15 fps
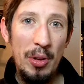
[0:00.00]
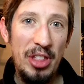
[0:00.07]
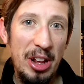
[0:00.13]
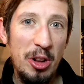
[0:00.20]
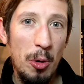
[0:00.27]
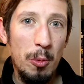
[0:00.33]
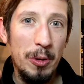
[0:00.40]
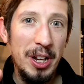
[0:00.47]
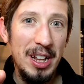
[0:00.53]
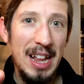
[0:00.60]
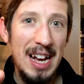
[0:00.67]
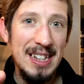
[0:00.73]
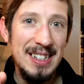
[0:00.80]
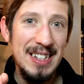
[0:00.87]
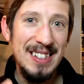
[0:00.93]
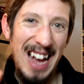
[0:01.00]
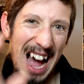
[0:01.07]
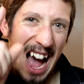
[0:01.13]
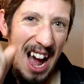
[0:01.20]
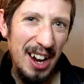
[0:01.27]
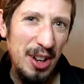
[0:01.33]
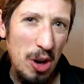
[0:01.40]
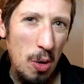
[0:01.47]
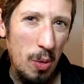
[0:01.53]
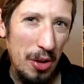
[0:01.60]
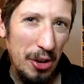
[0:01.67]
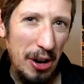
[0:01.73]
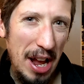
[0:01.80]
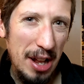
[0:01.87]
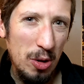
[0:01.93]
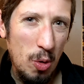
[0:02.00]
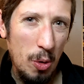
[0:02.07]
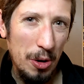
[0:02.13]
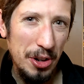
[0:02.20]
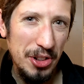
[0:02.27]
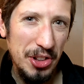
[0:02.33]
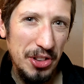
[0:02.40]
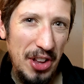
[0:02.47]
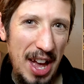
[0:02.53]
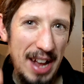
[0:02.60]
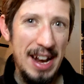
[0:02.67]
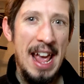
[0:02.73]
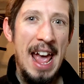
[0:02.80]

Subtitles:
what they don't realize is I know where their headquarters is at,